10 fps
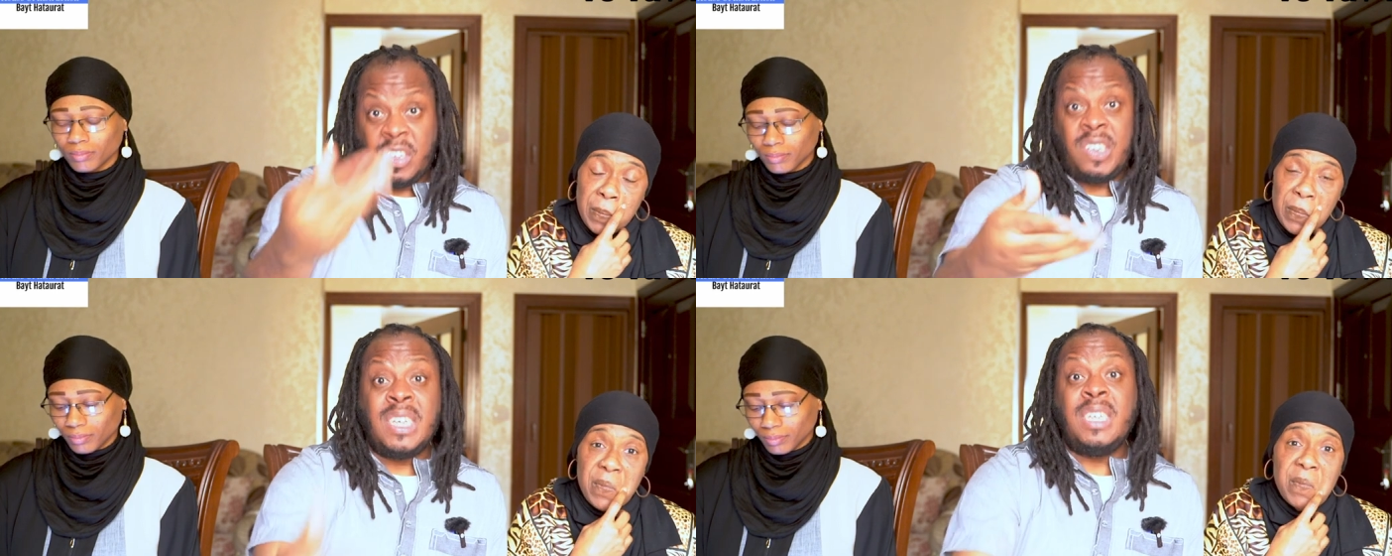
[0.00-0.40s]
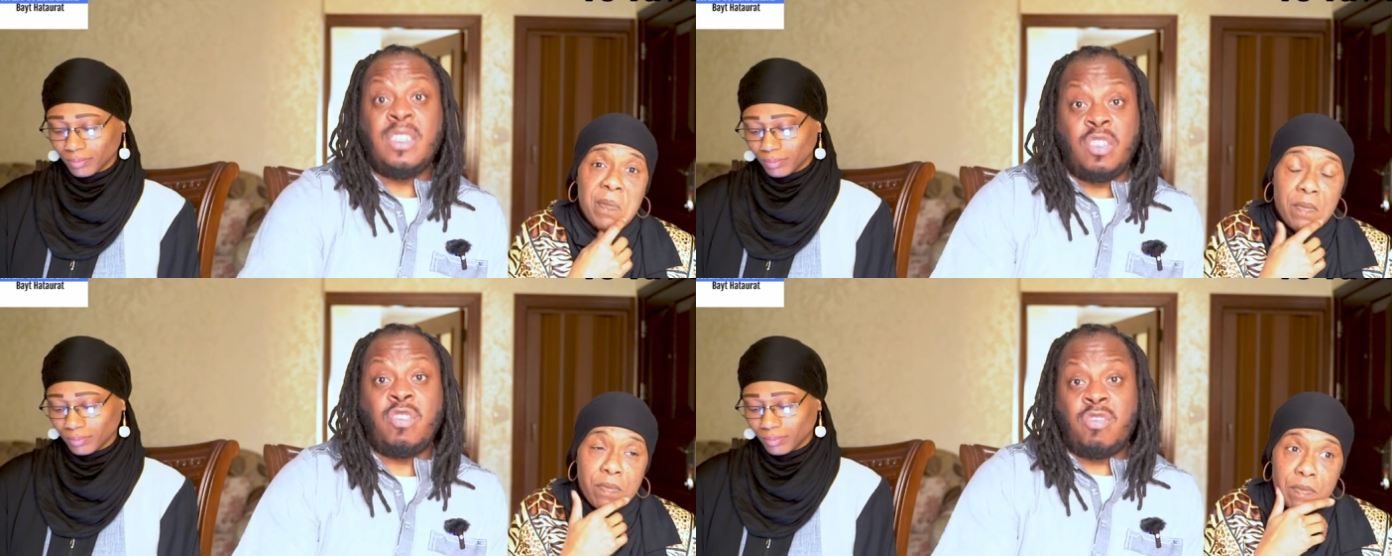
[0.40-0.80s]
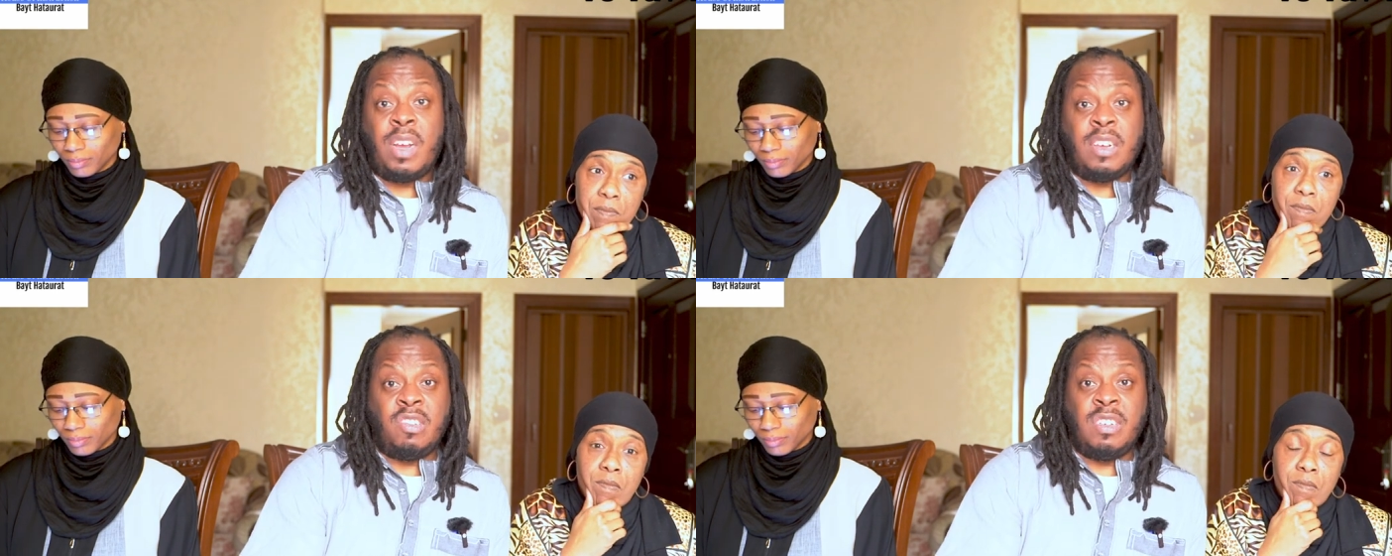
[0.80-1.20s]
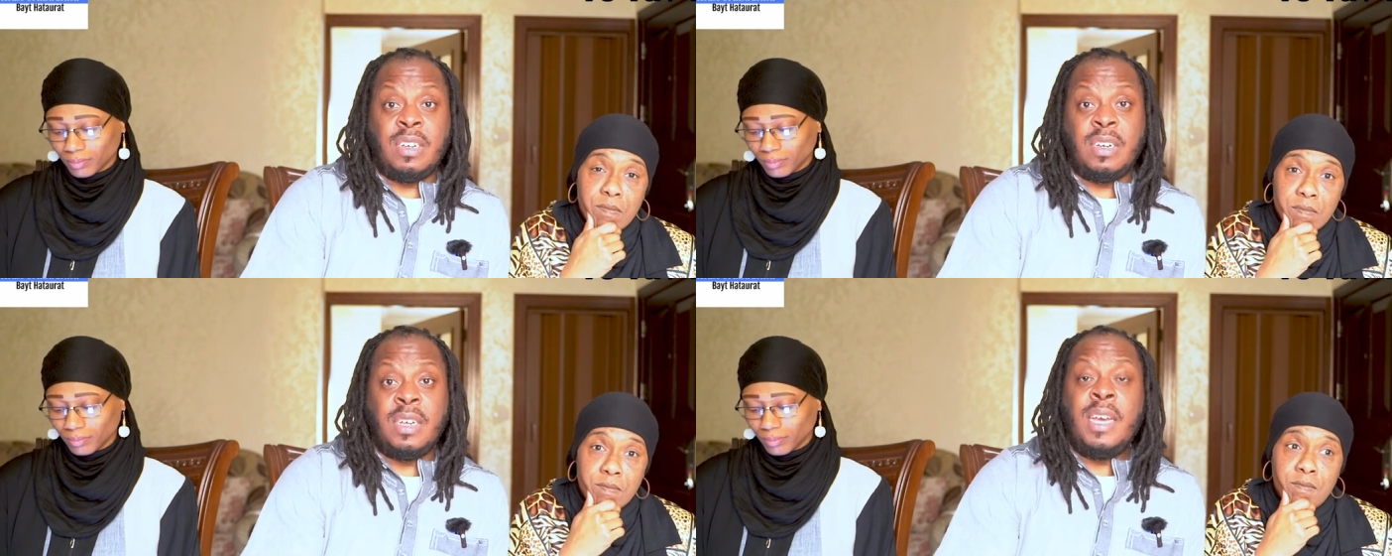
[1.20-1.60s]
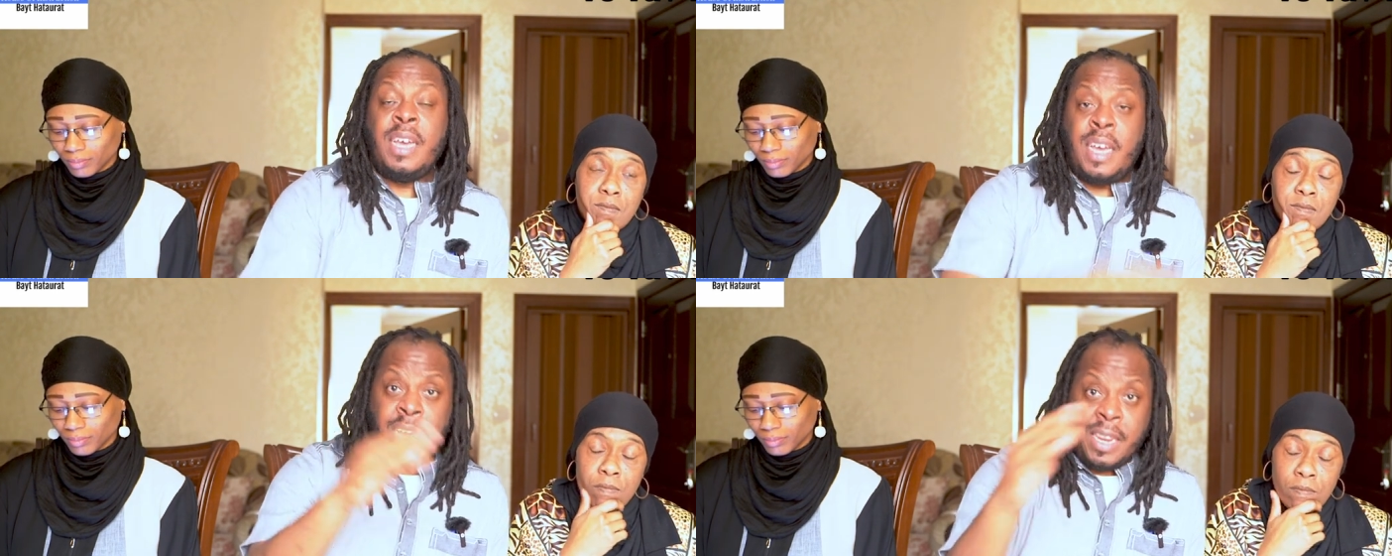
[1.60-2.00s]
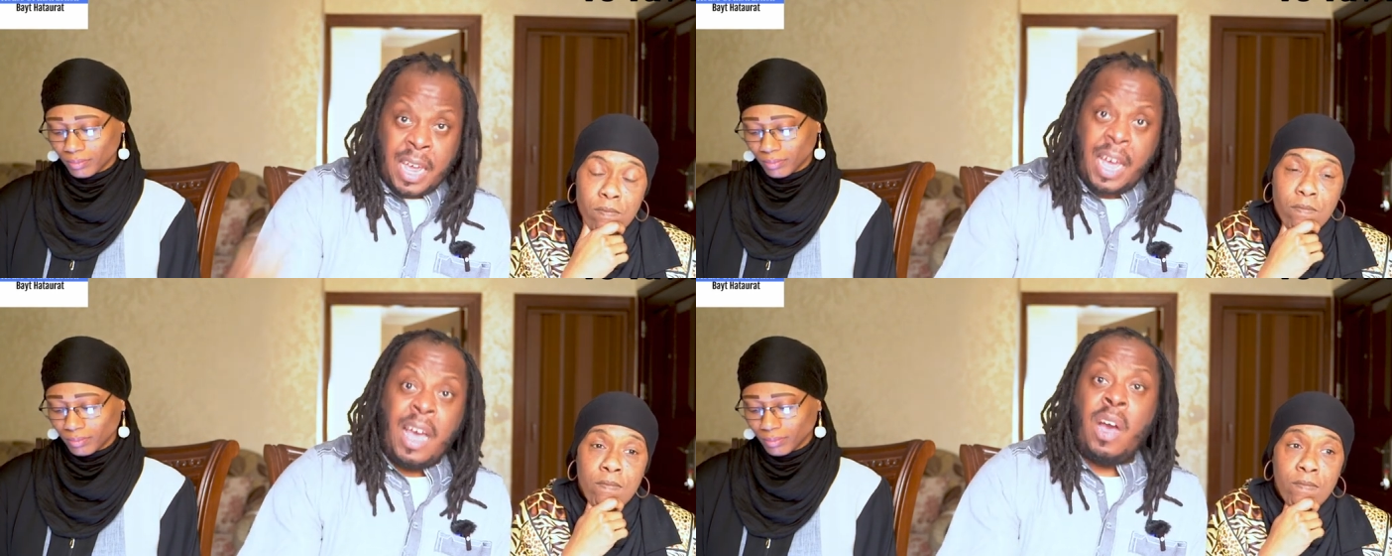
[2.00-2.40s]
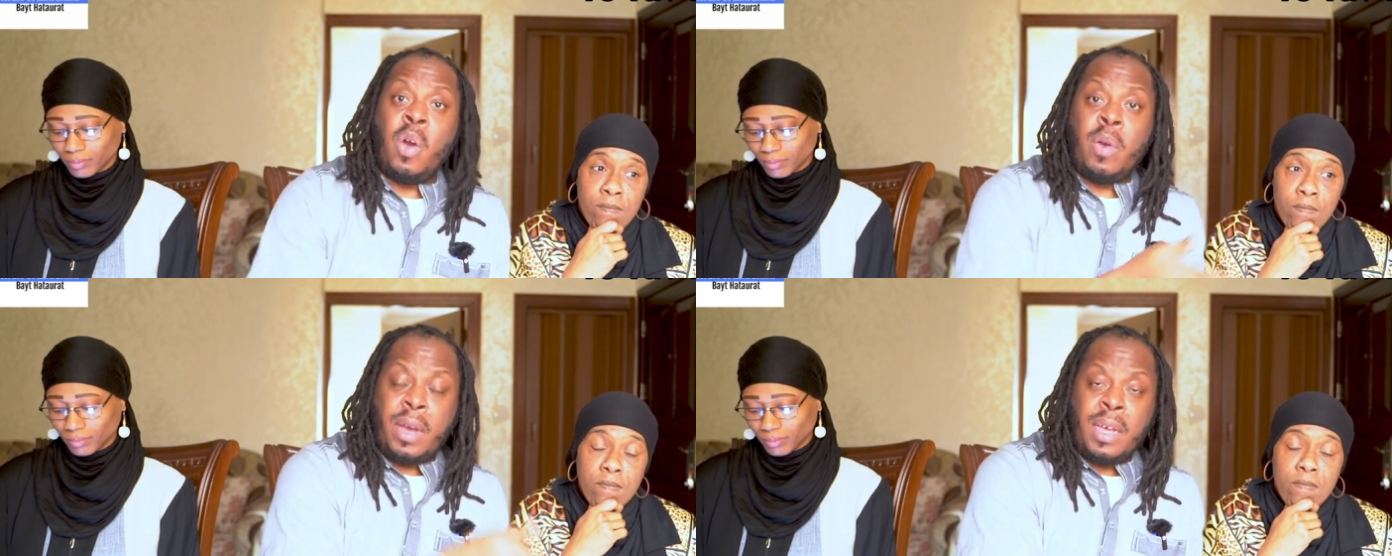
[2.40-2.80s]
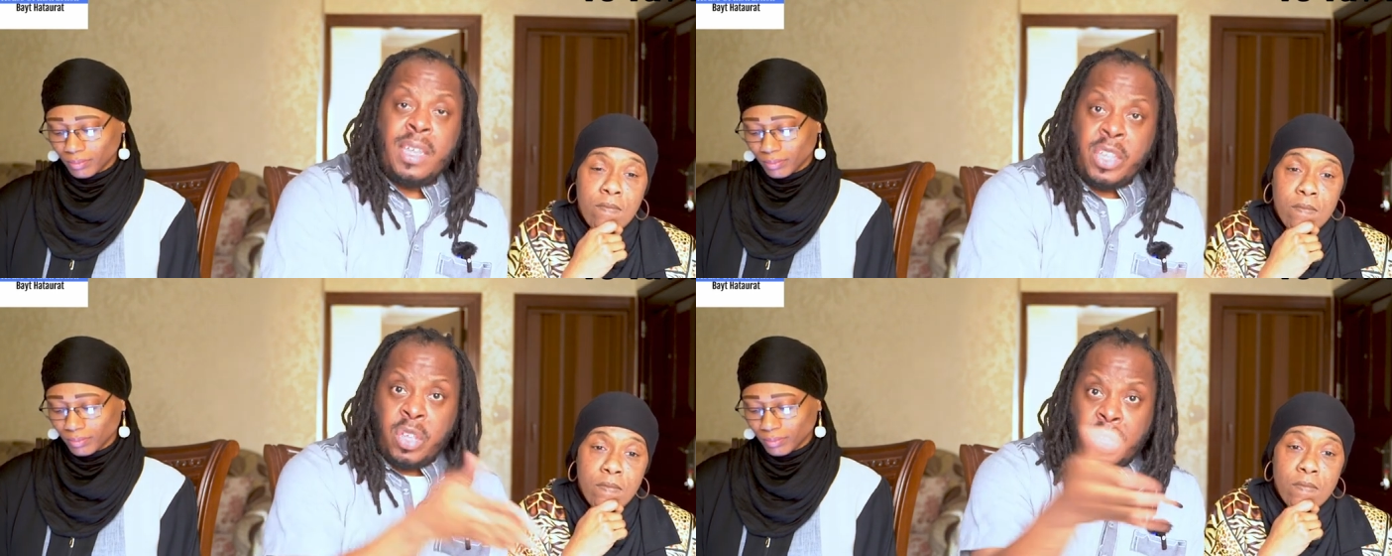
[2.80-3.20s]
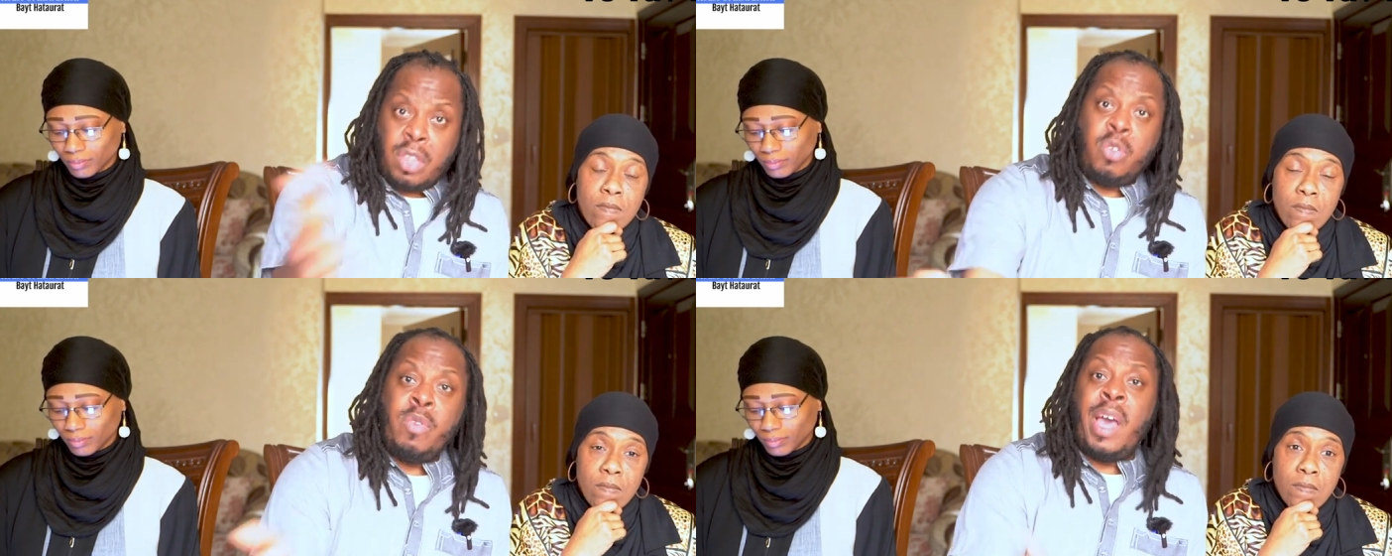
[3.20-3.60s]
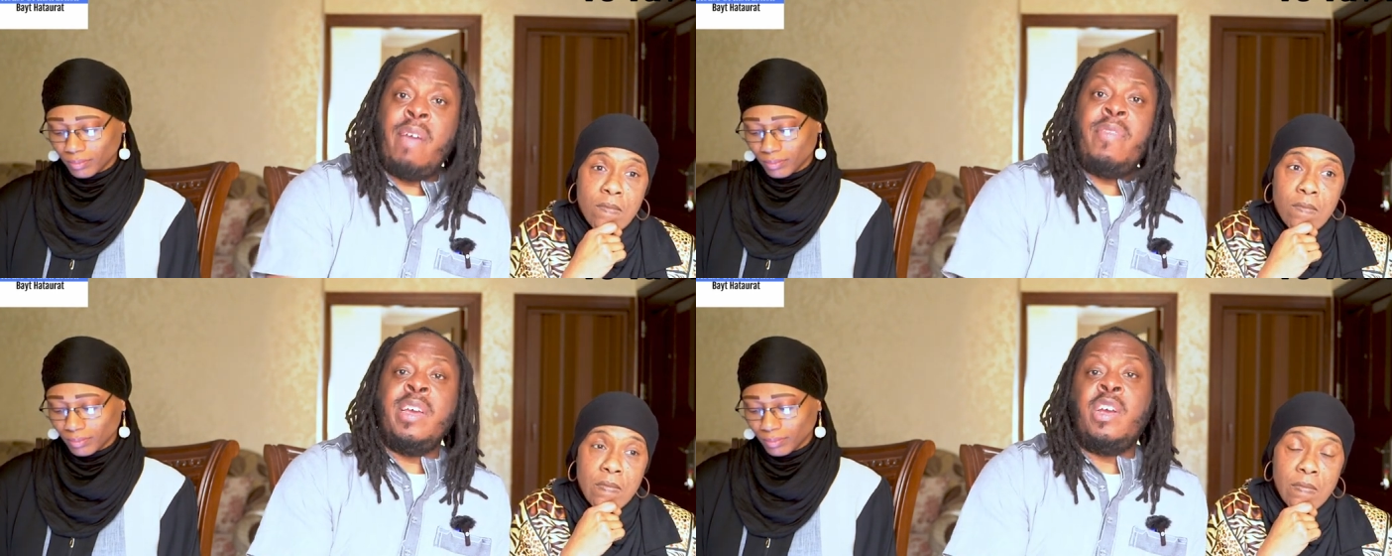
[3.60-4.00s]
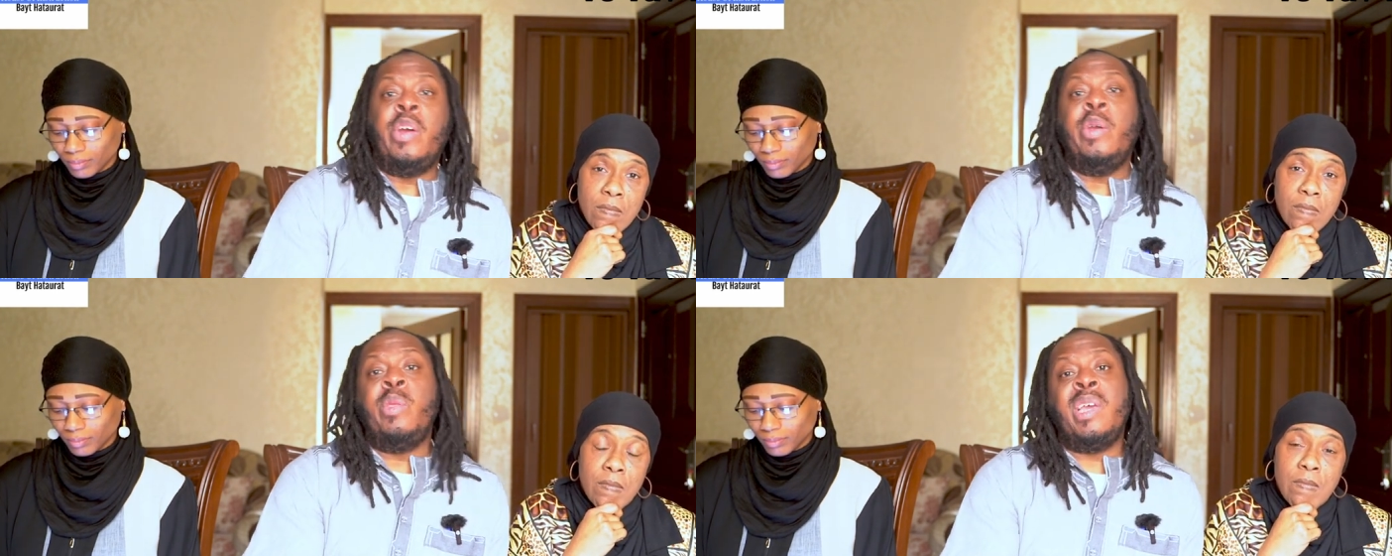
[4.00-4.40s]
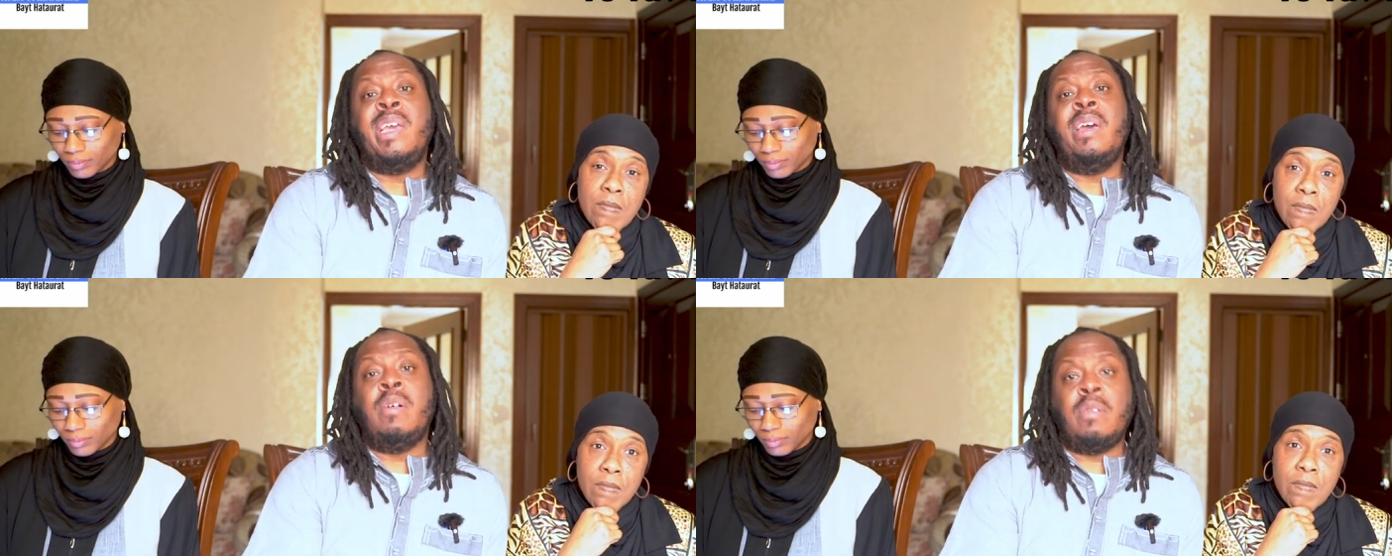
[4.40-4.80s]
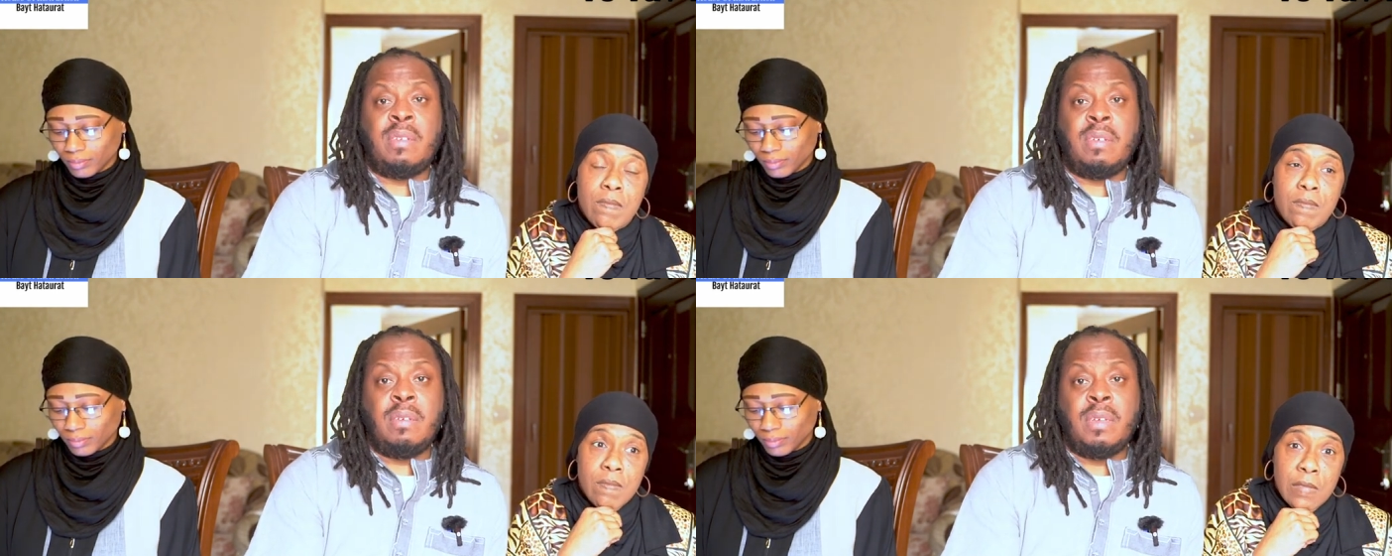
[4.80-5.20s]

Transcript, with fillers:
Speaker 1: see the destruction. Mm-hmm. And now you have incurred the guilt.